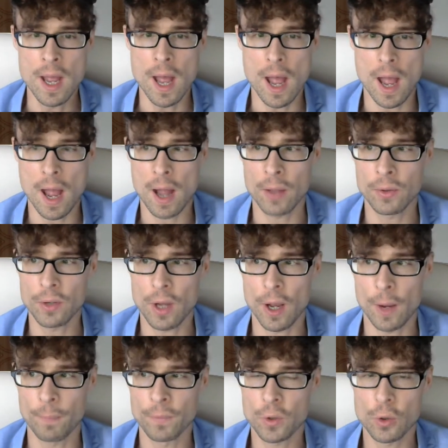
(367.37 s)
And
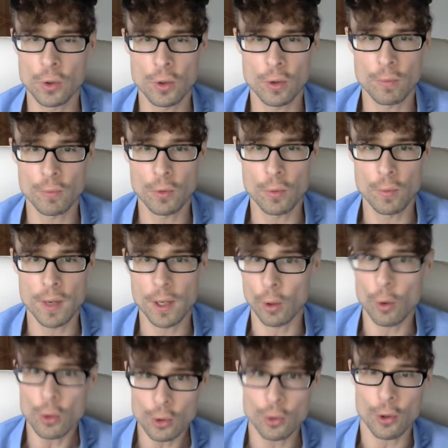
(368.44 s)
to make a
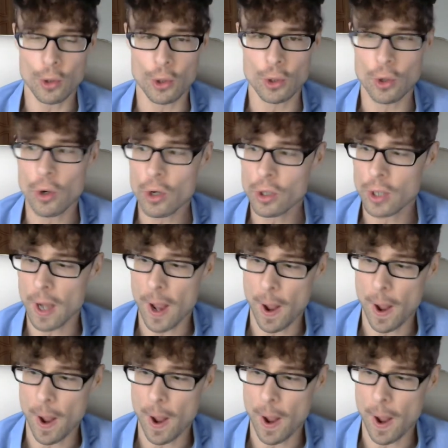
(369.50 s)
long story short,